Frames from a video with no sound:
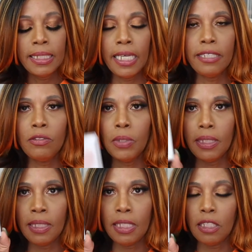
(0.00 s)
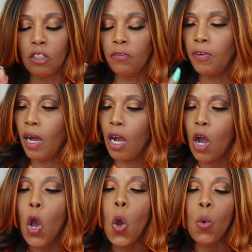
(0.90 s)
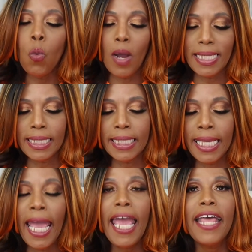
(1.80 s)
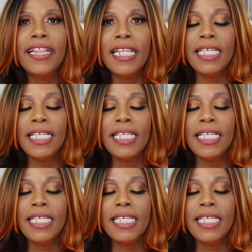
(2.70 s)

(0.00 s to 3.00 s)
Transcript: That's what this is for. Once again,